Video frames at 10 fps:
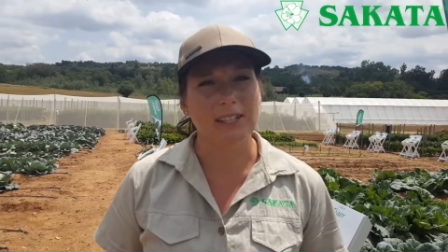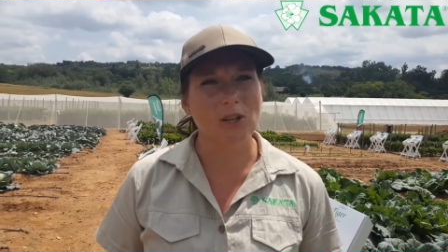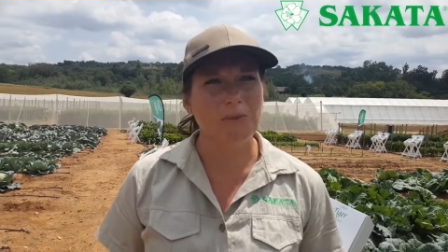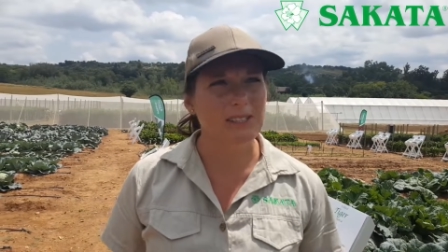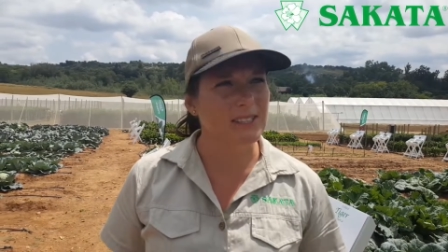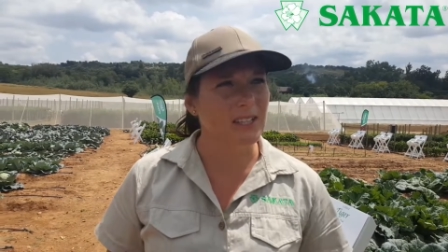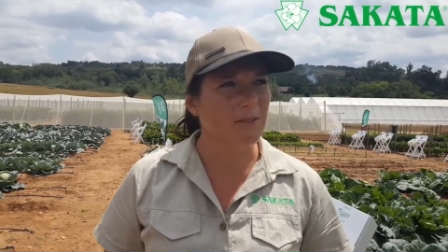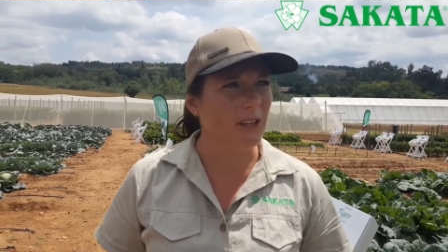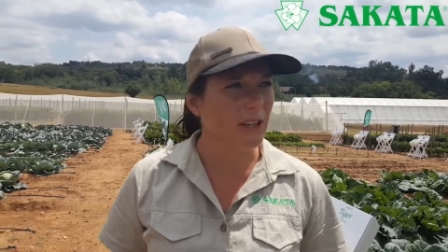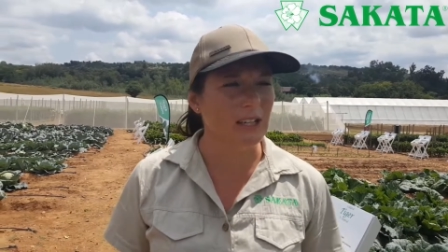There's obviously
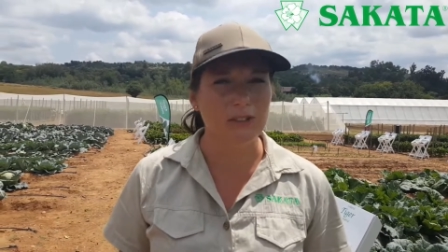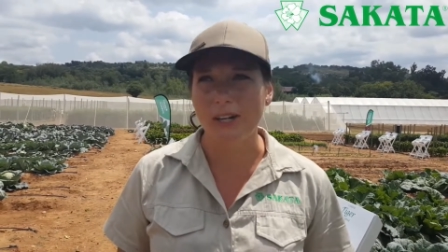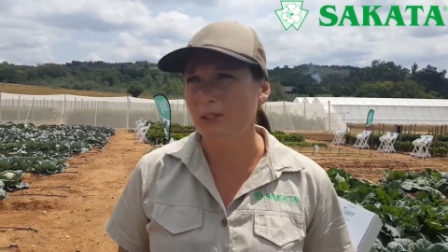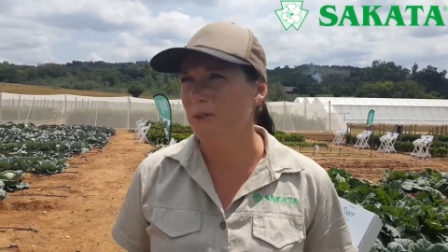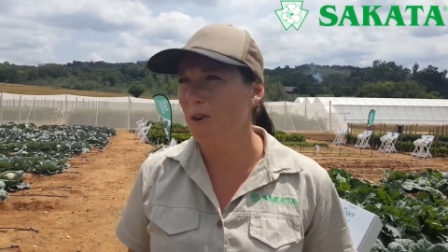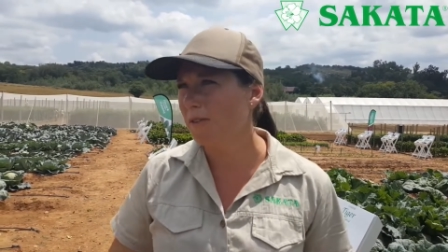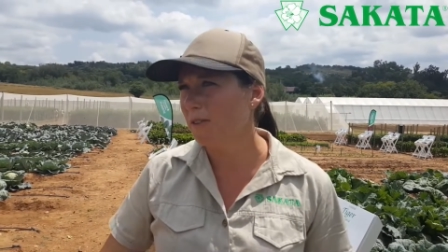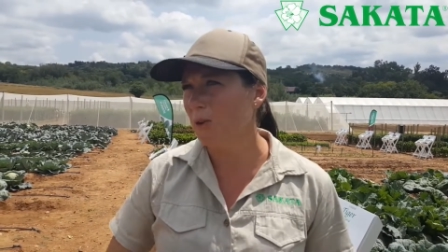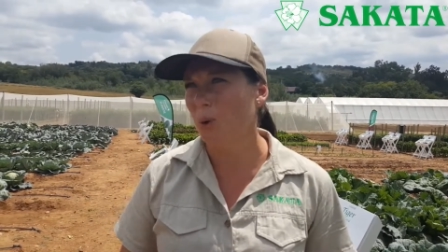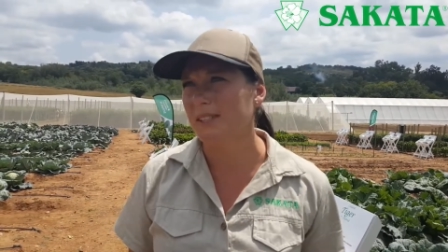stuff like you can drench with
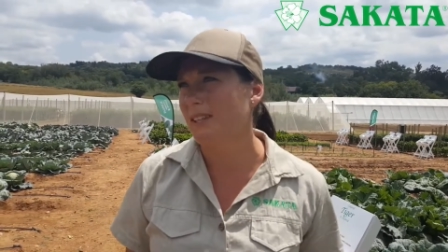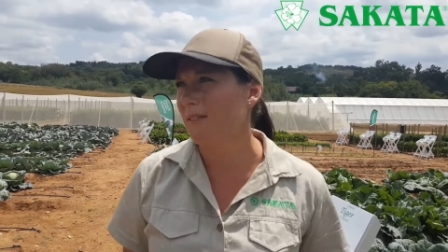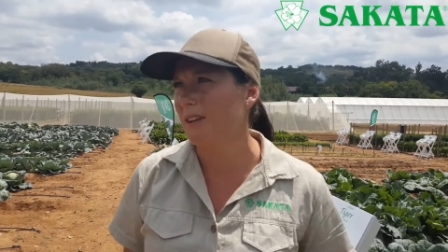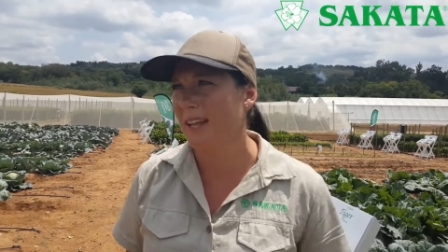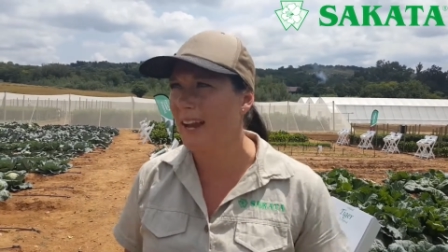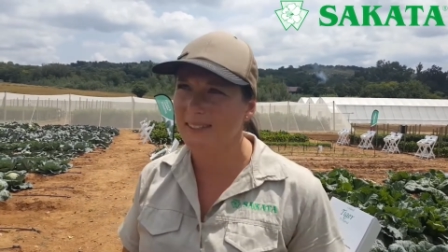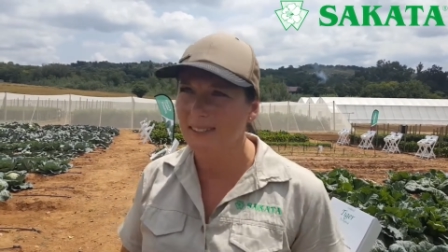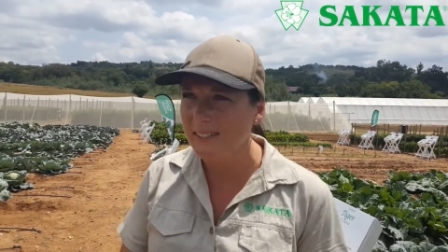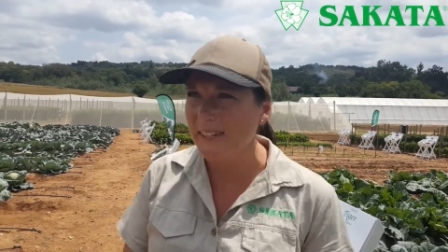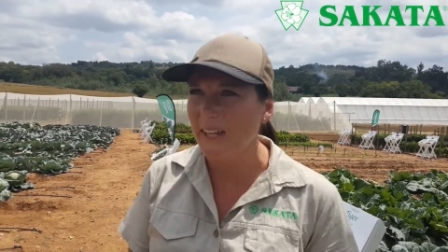confidor and stuff like that as
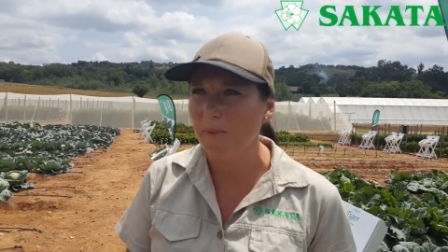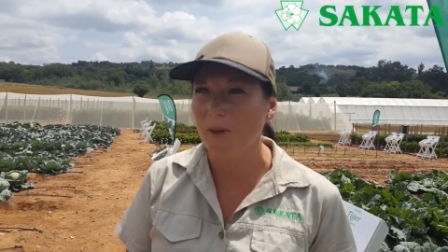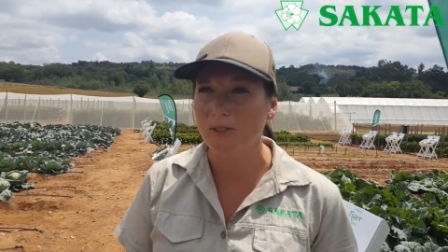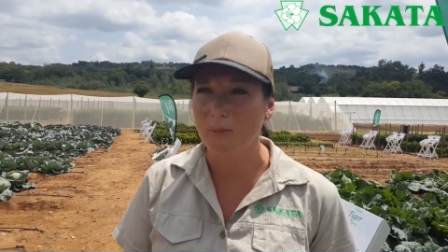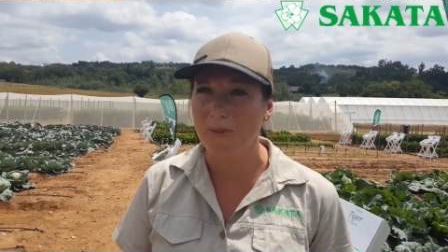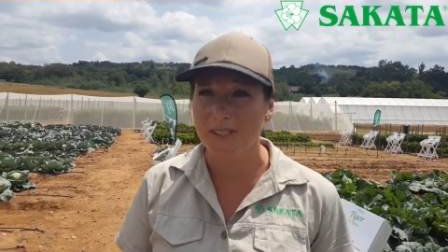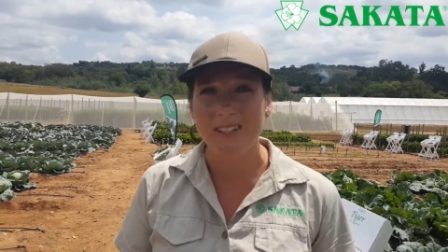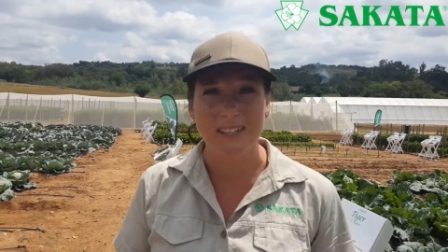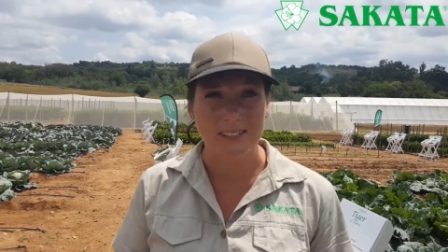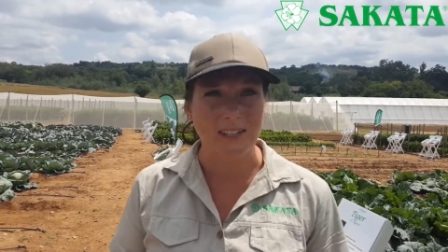a seedling because
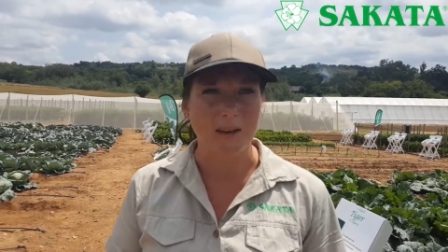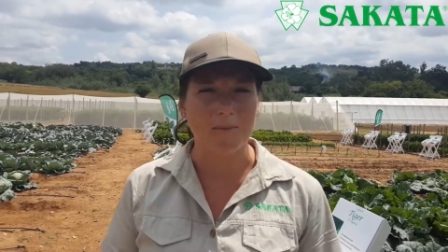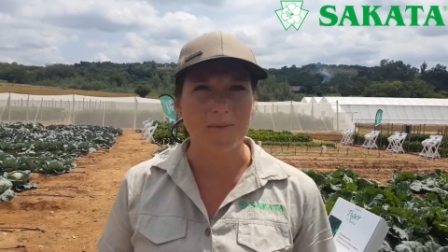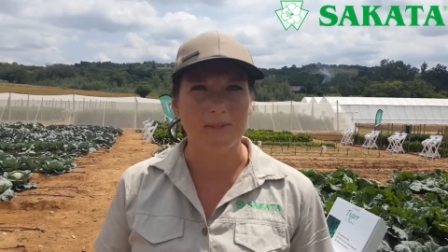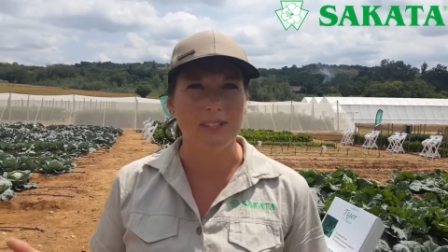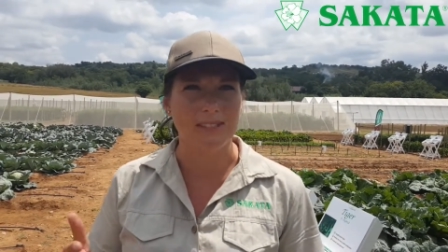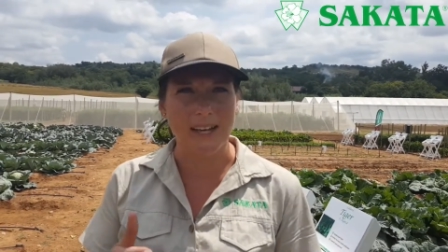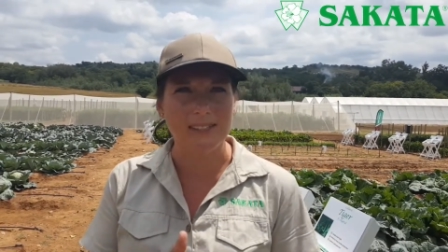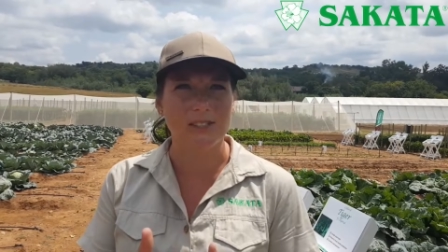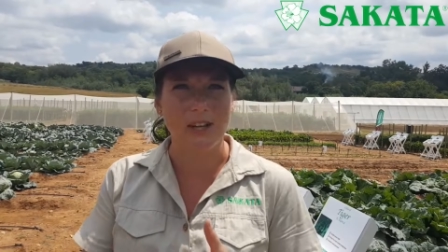obviously there's um, there's
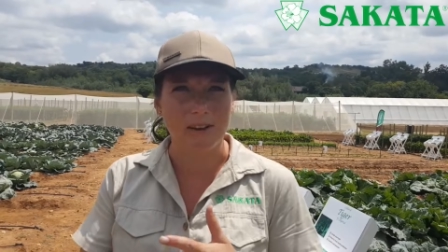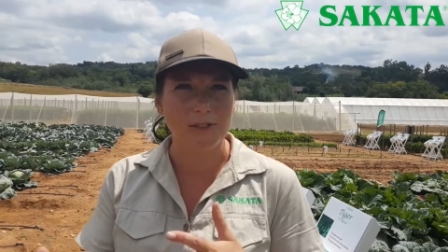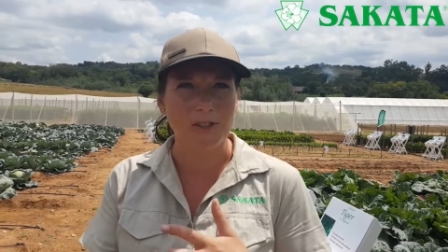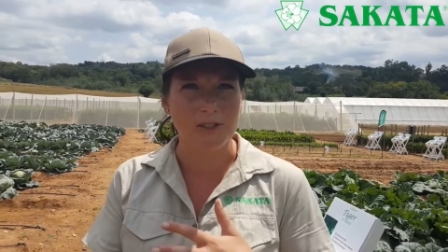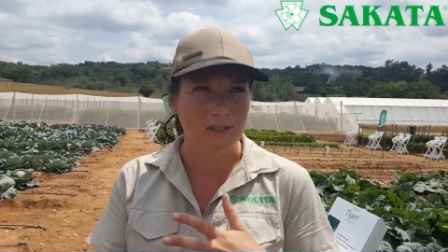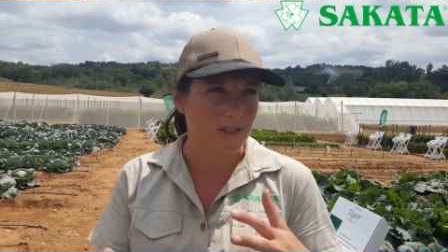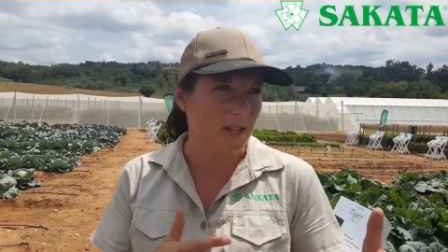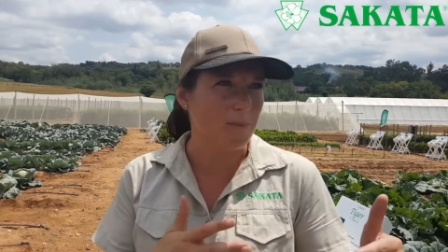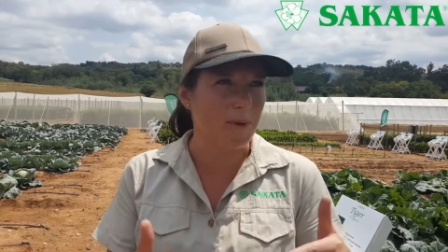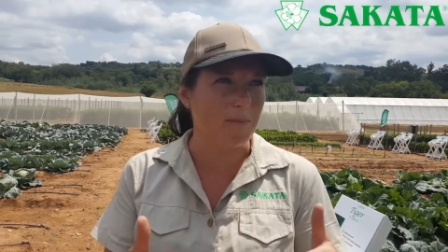days that you have to
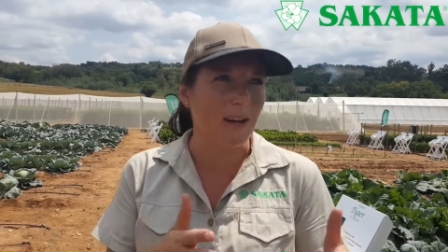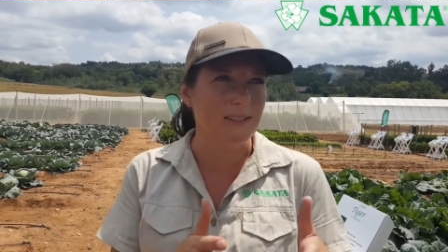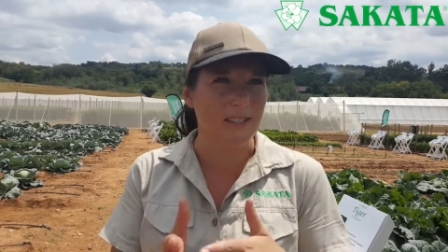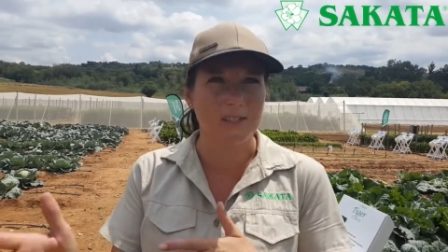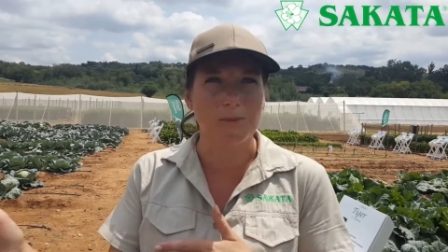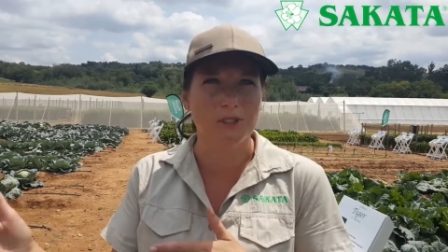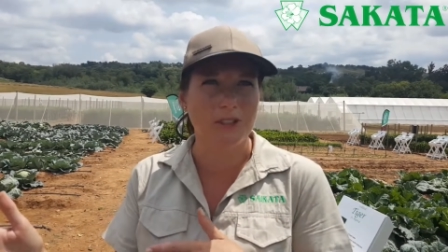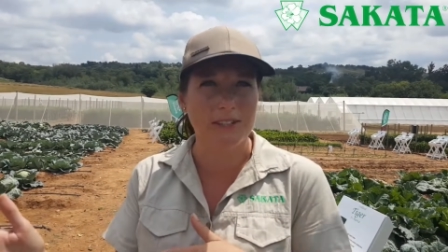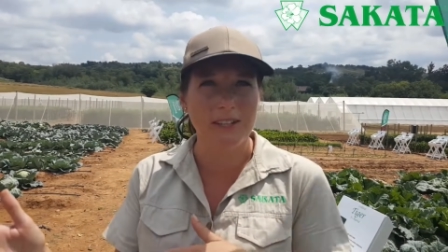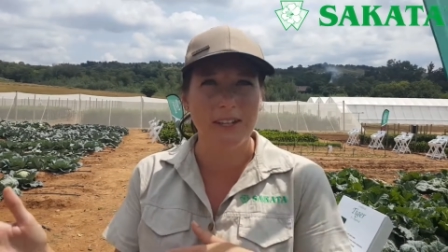keep in mind, days to
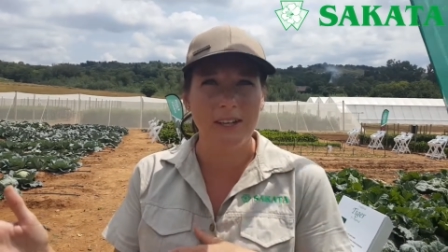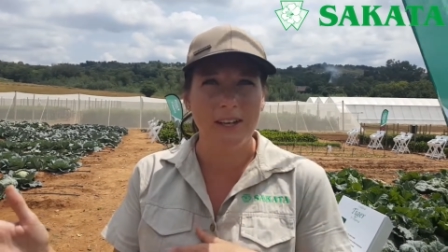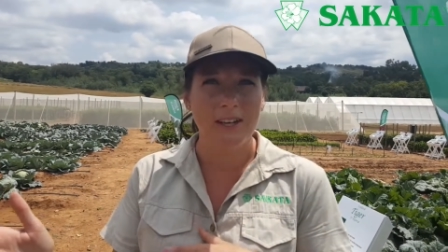maturity.